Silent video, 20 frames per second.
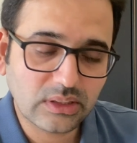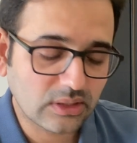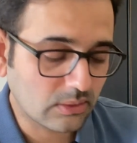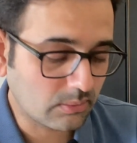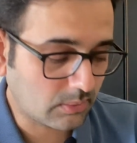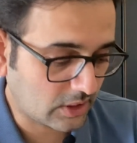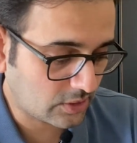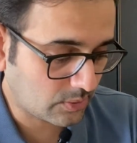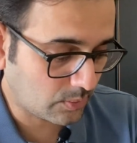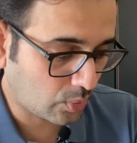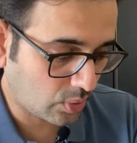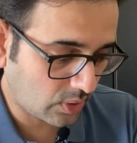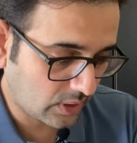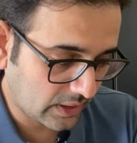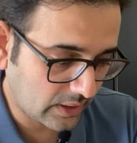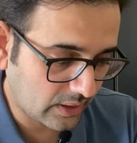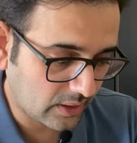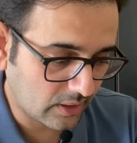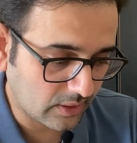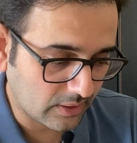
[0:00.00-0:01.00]
in much more
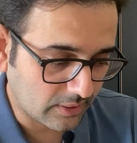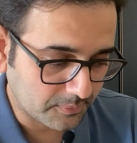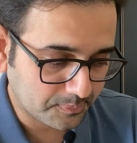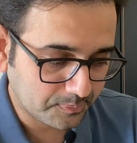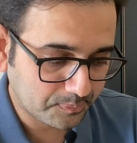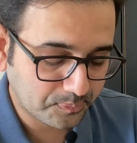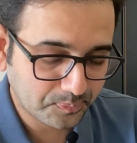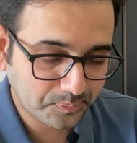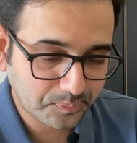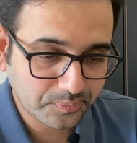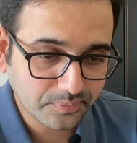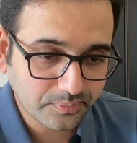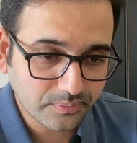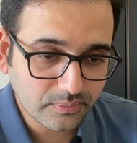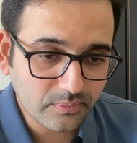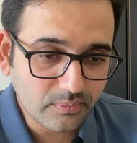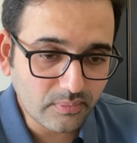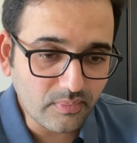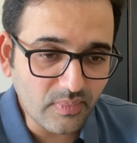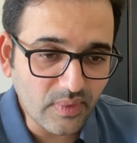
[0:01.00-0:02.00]
detail.
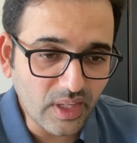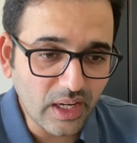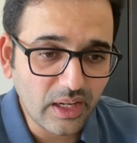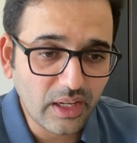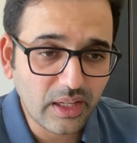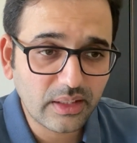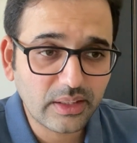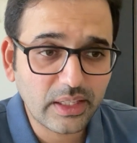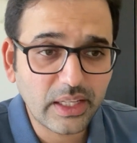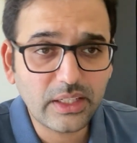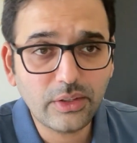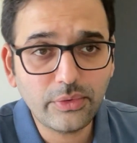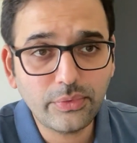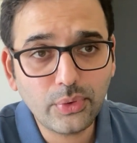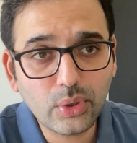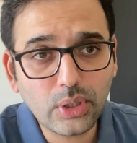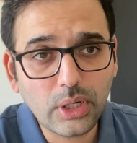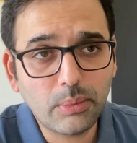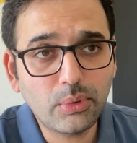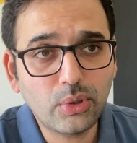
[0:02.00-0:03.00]
Then if
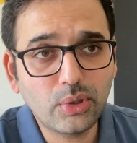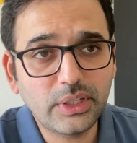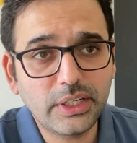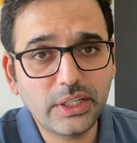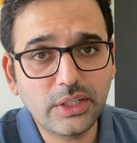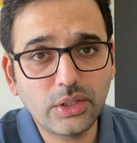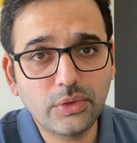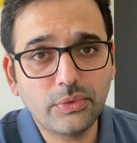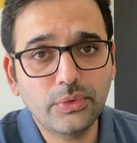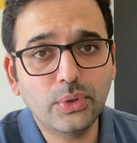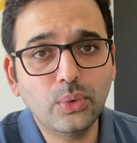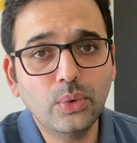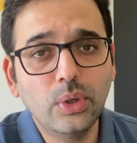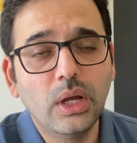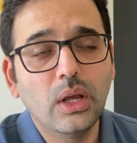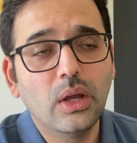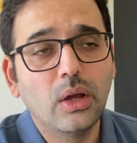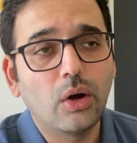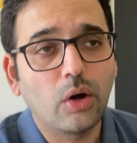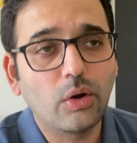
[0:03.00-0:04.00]
you come to the interview,
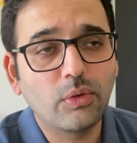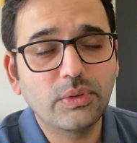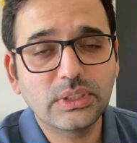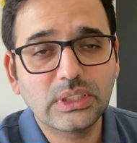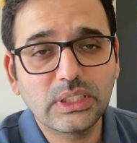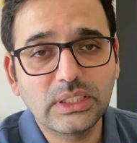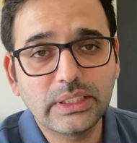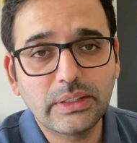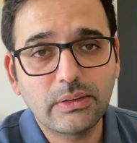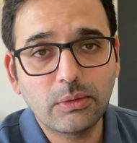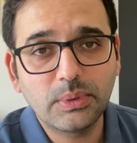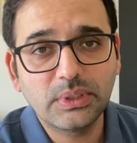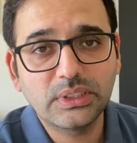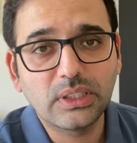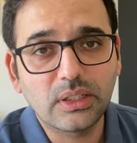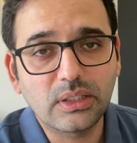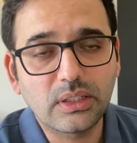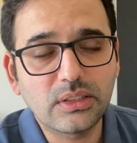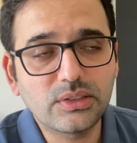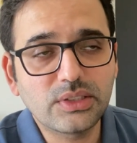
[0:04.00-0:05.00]
obviously there will be
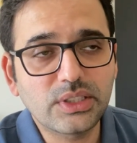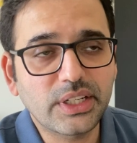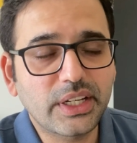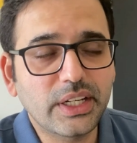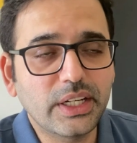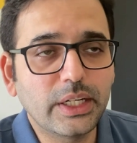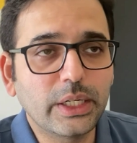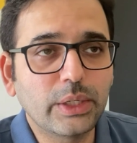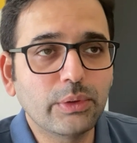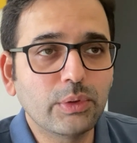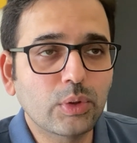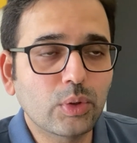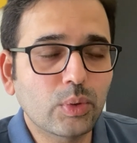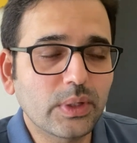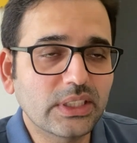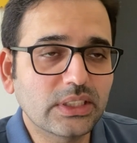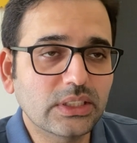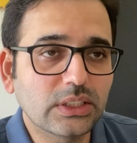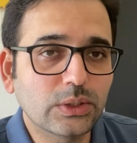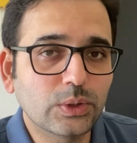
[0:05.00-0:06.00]
certain tricky interview
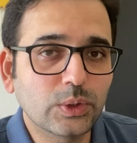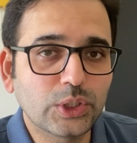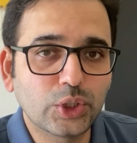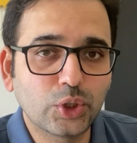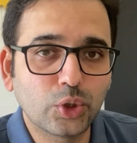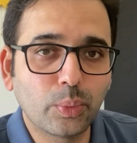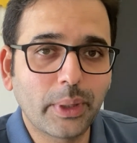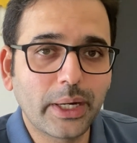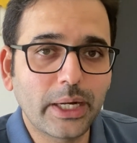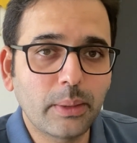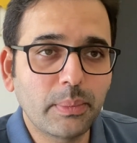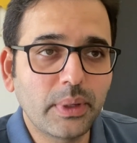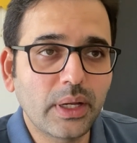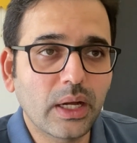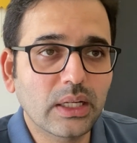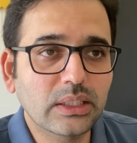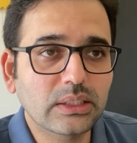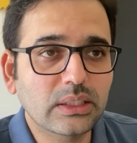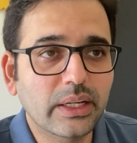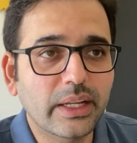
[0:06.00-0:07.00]
questions which you might be
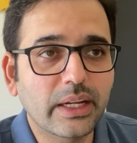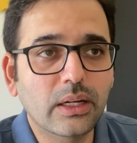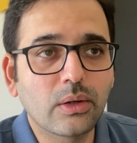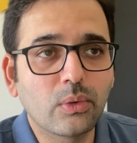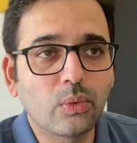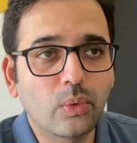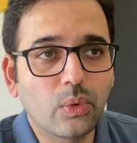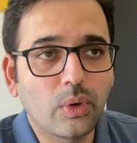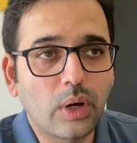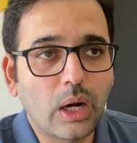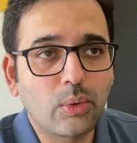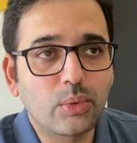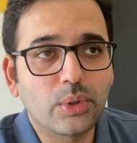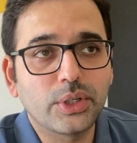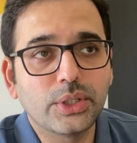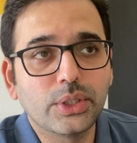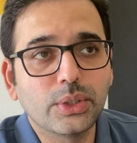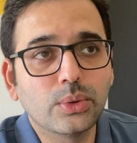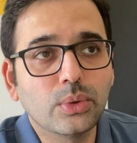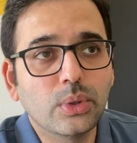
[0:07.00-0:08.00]
asked, like how
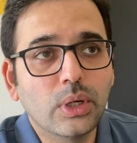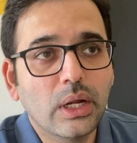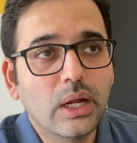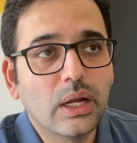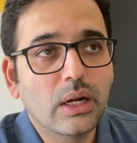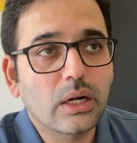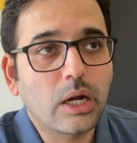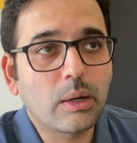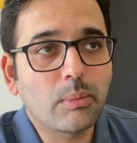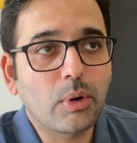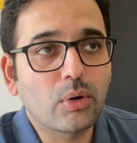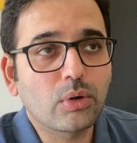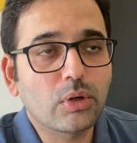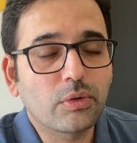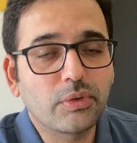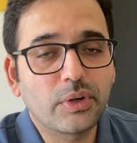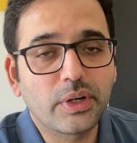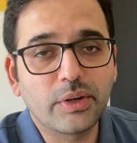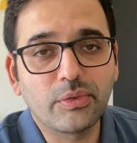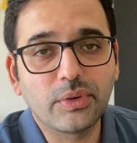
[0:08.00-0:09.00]
did you come out
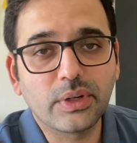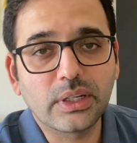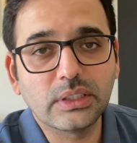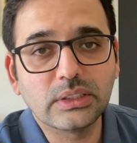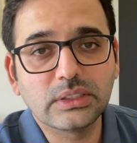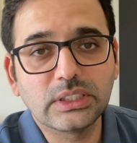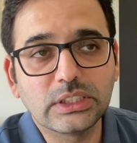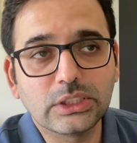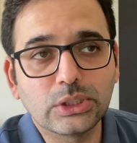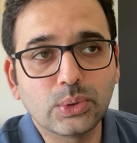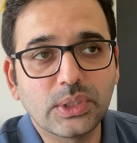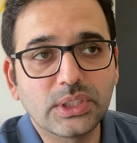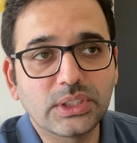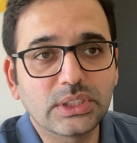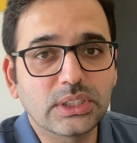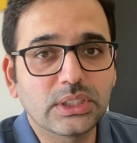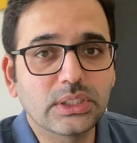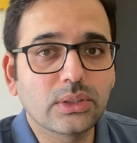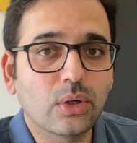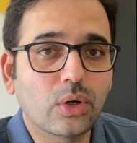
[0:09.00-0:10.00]
of a difficult
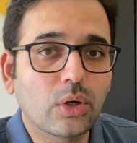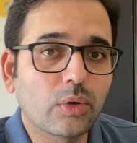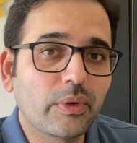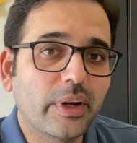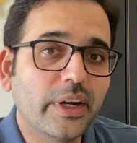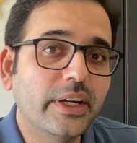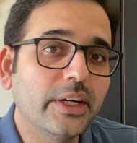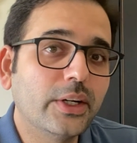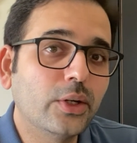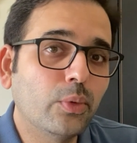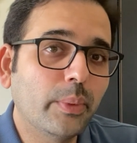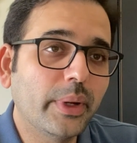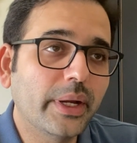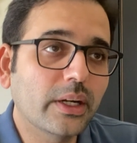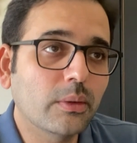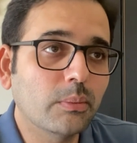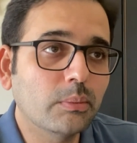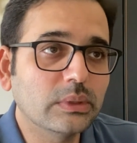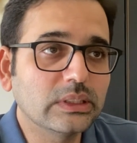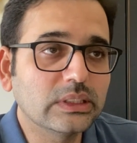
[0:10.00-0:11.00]
situation, or where did you make
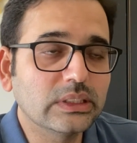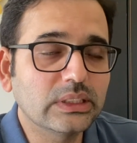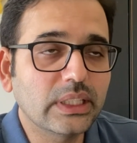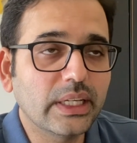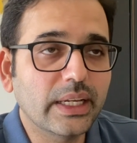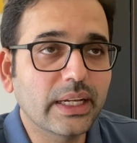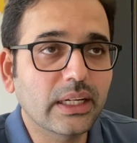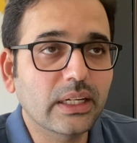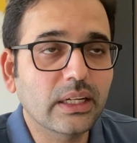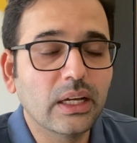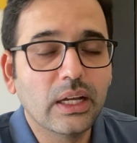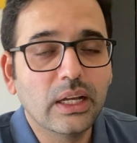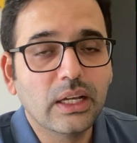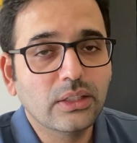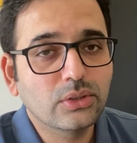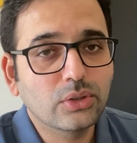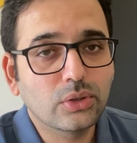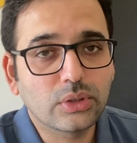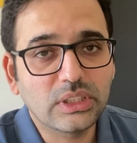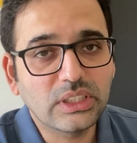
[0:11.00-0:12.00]
a mistake.
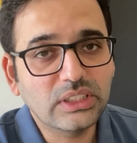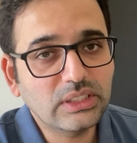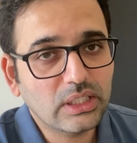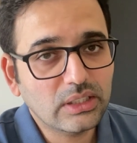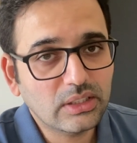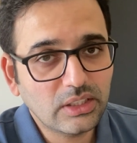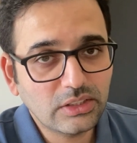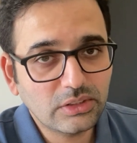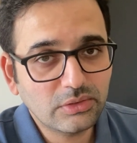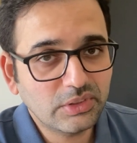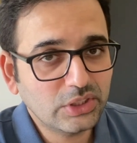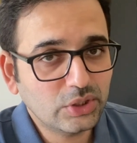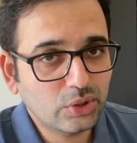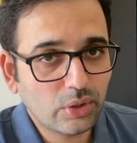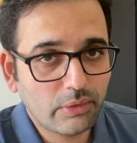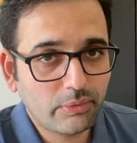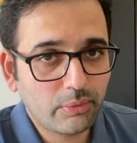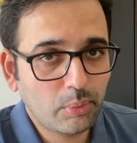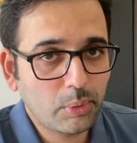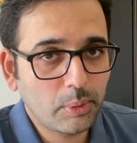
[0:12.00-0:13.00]
So these are things which you
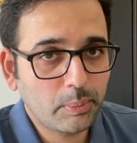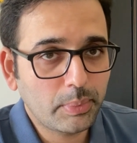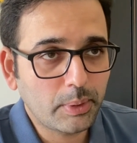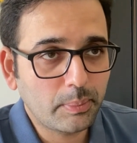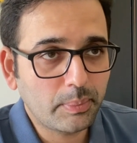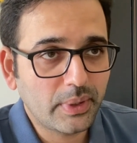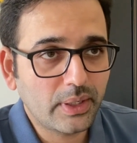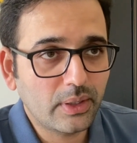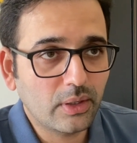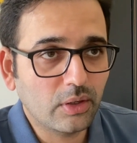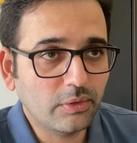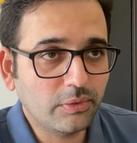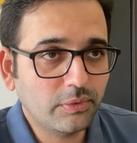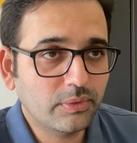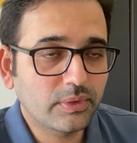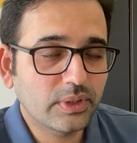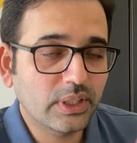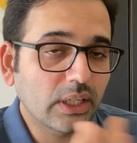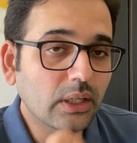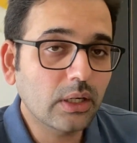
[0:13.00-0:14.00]
have to be prepared of.
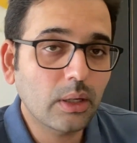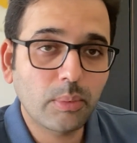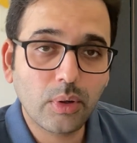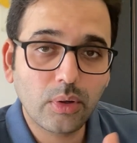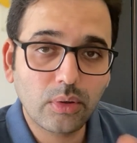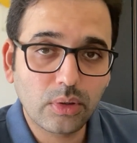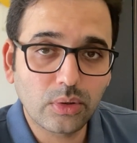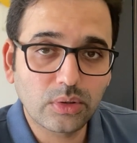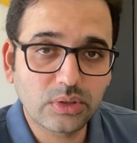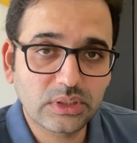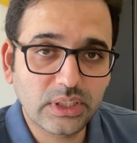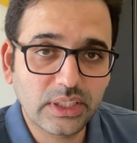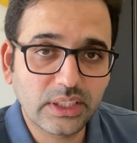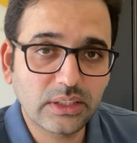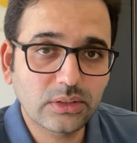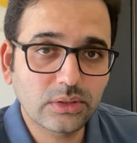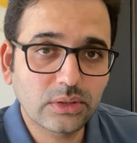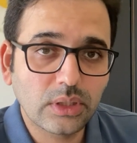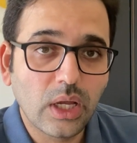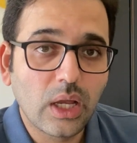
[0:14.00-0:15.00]
Think about those
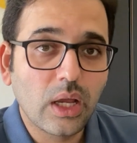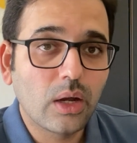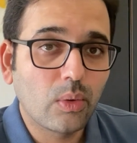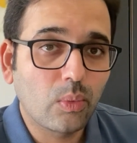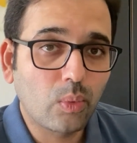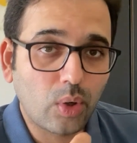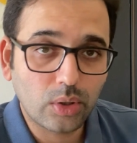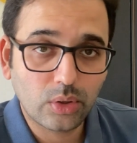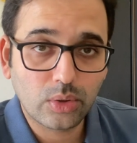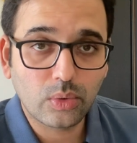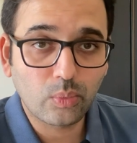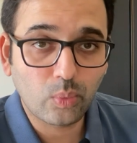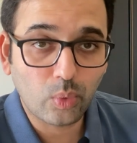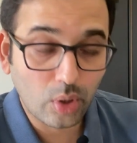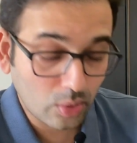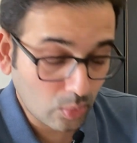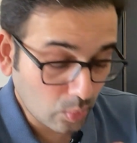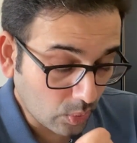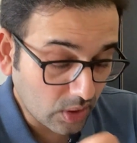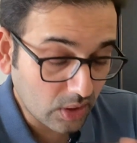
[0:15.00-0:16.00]
things, what
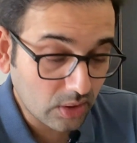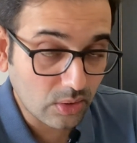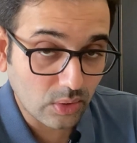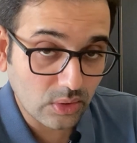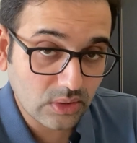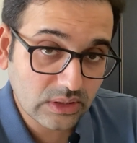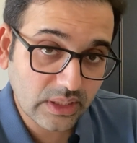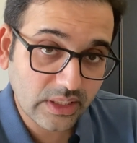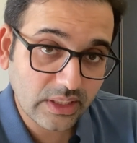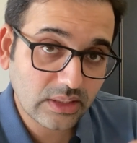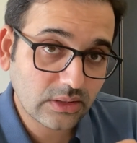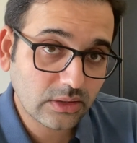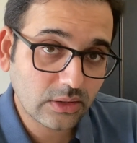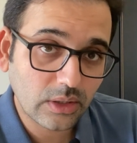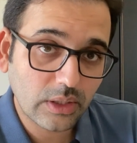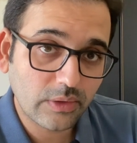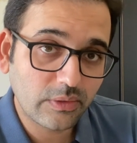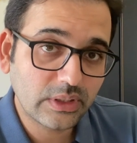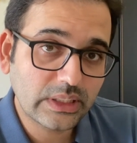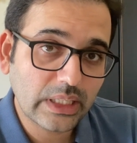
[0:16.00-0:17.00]
were those things
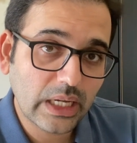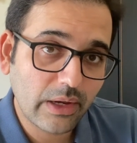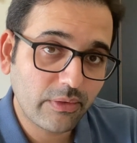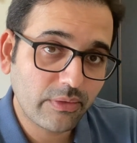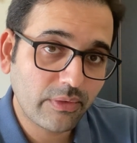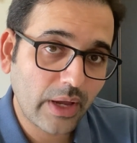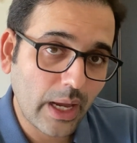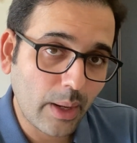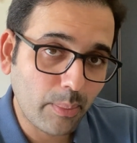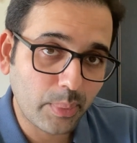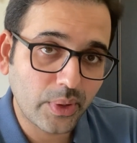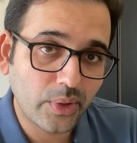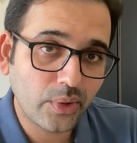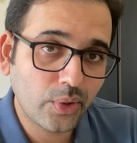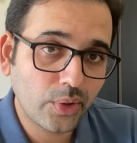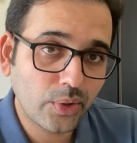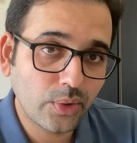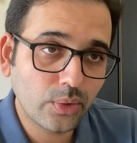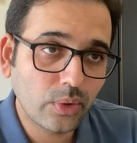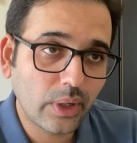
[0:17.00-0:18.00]
which have happened
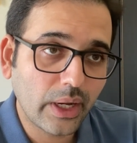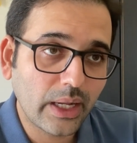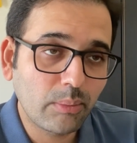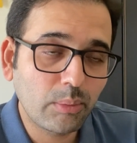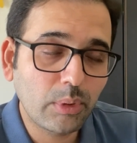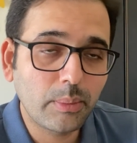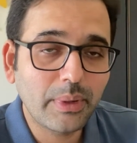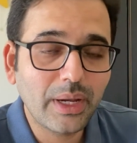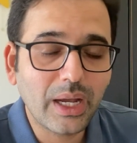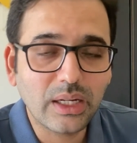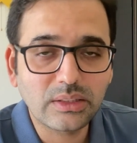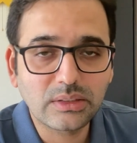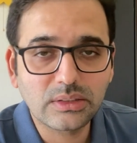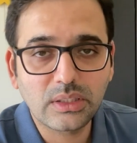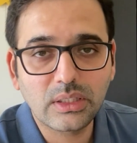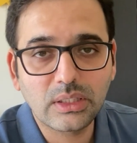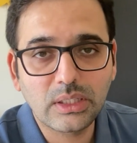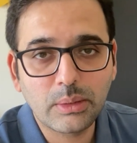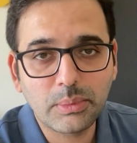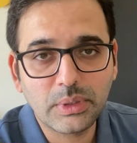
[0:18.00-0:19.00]
to you, and maybe
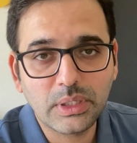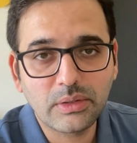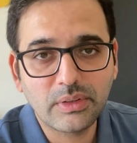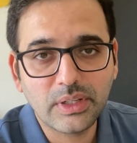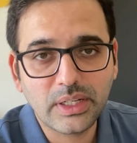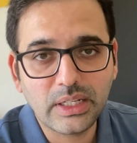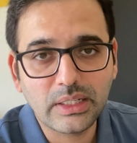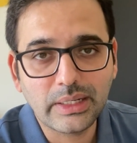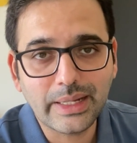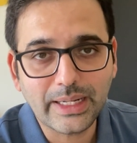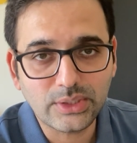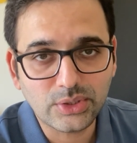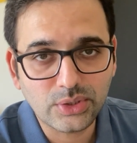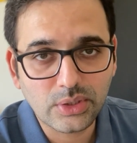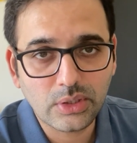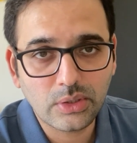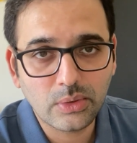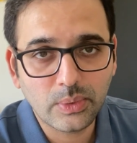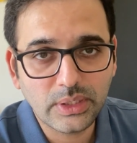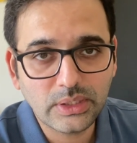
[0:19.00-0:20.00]
answer them in a very
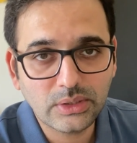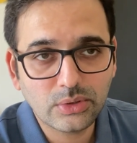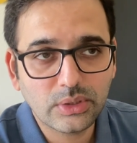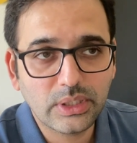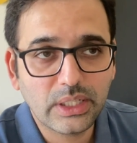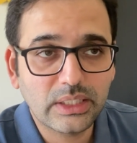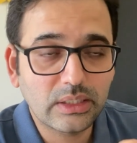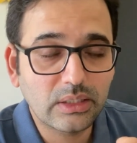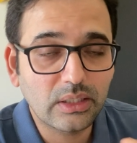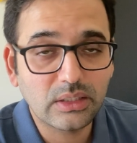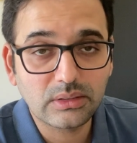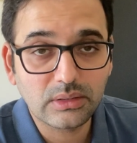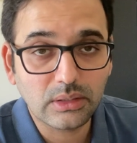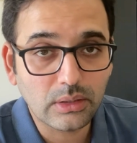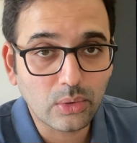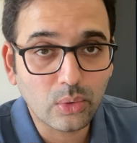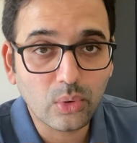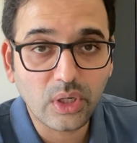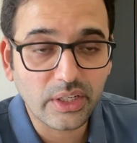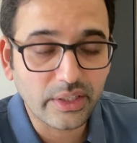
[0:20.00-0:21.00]
natural way so that it doesn't
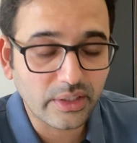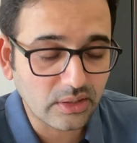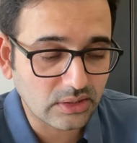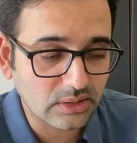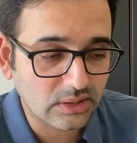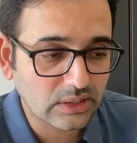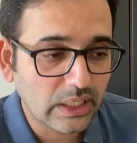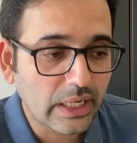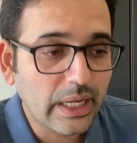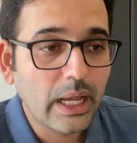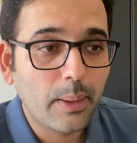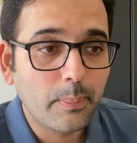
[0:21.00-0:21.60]
look rehearsed.